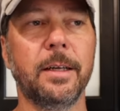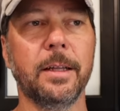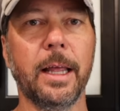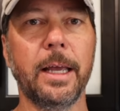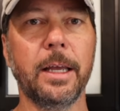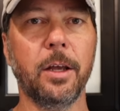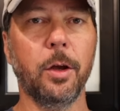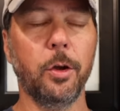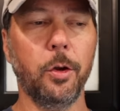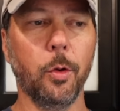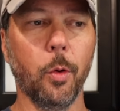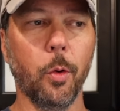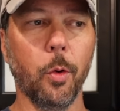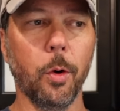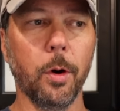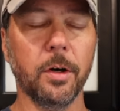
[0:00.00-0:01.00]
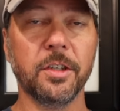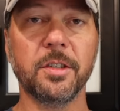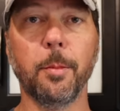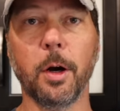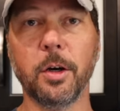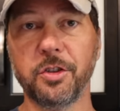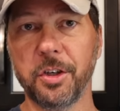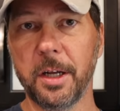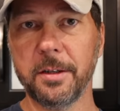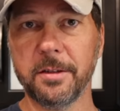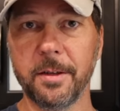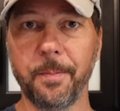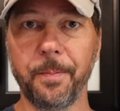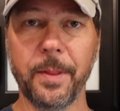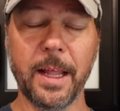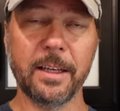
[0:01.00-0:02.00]
like your
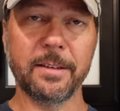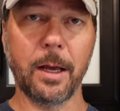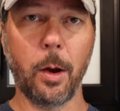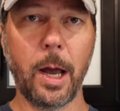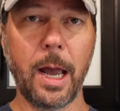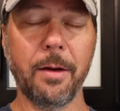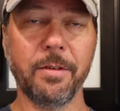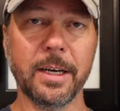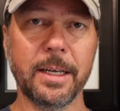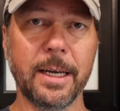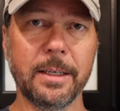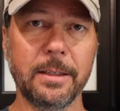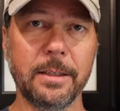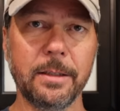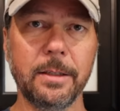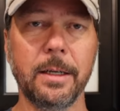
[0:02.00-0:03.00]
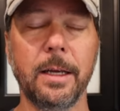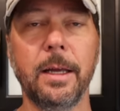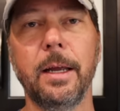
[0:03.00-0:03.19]
shunts. That's how I have it connected.